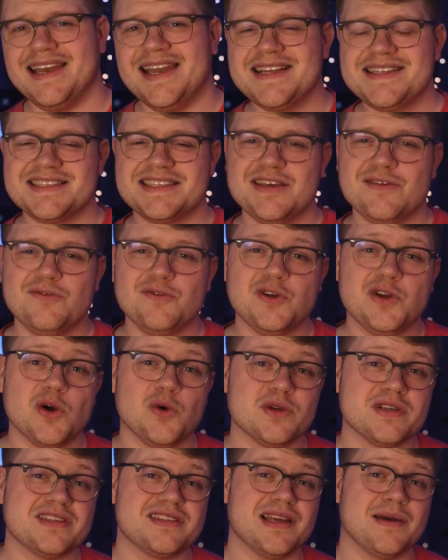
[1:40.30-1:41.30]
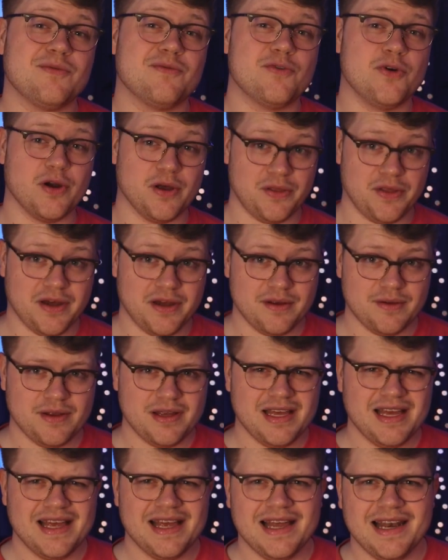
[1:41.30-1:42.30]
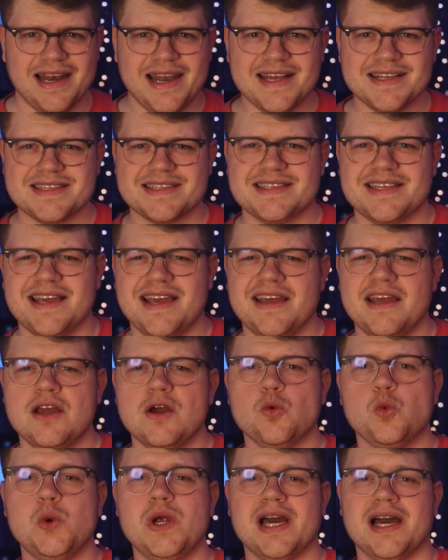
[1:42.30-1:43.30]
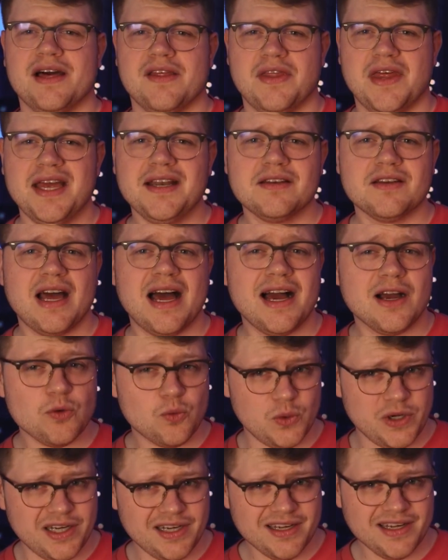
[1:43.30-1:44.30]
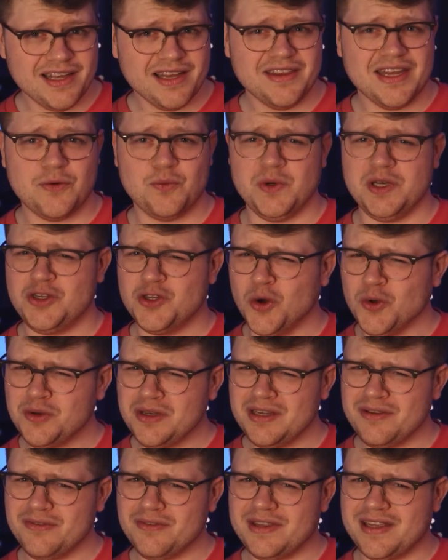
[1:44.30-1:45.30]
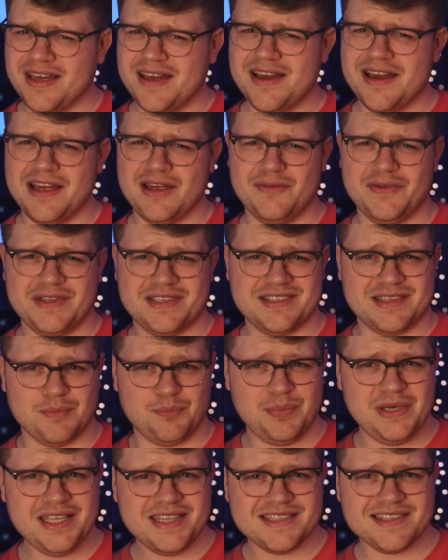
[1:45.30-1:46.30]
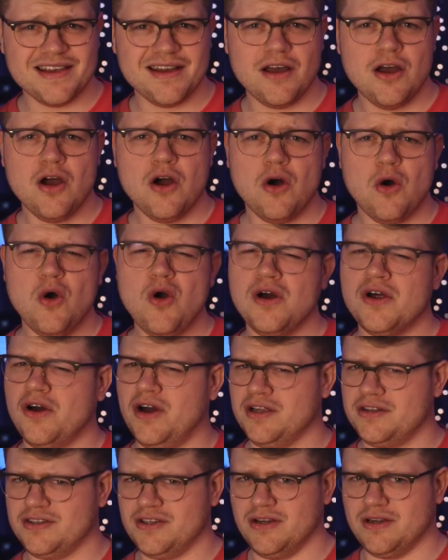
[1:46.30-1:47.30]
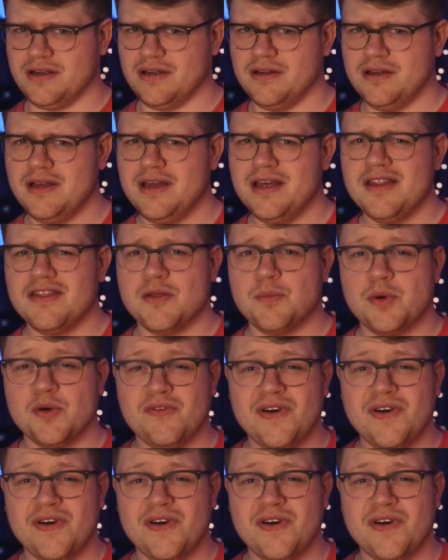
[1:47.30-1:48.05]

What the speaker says: Let's even go a step further. Let's say we are that hungry that we don't even care if it's a pizza or a hot dog. The